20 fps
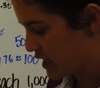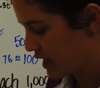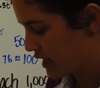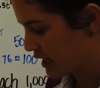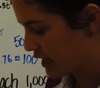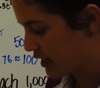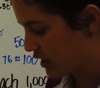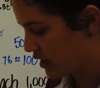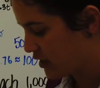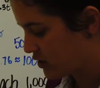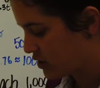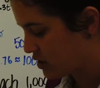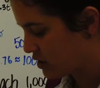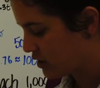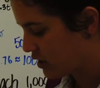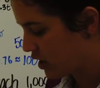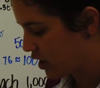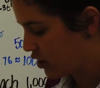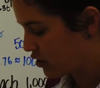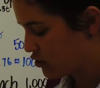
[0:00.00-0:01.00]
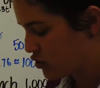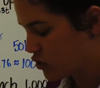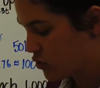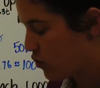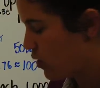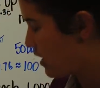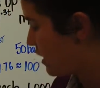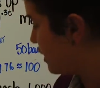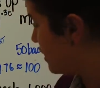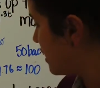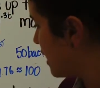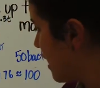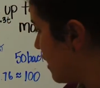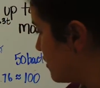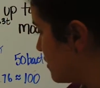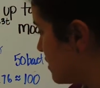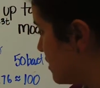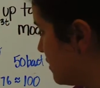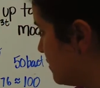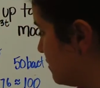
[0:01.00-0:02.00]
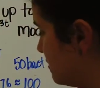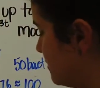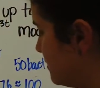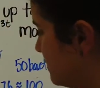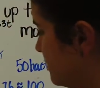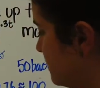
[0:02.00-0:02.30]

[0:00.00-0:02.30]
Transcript: and I get 20,000.